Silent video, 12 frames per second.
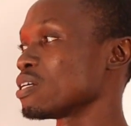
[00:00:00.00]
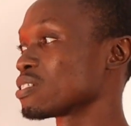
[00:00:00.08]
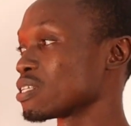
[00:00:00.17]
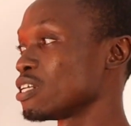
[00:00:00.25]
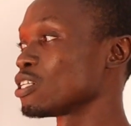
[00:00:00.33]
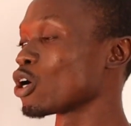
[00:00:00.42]

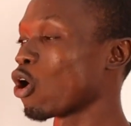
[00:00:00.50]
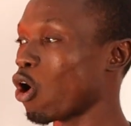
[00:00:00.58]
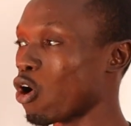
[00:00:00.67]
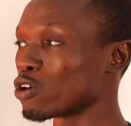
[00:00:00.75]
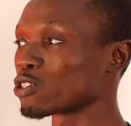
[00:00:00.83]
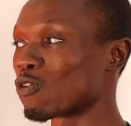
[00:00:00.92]
say the
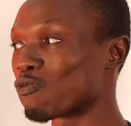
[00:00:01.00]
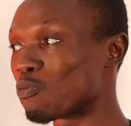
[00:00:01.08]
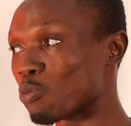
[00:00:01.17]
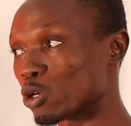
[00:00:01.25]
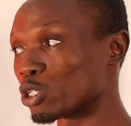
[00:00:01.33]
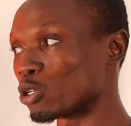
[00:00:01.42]
cause of
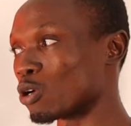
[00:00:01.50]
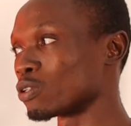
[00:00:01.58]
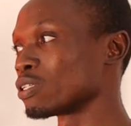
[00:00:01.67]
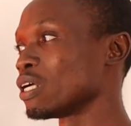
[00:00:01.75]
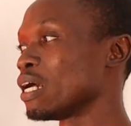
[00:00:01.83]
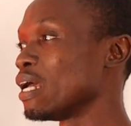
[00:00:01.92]

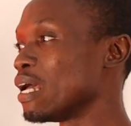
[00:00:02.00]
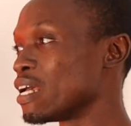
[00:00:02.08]
motion,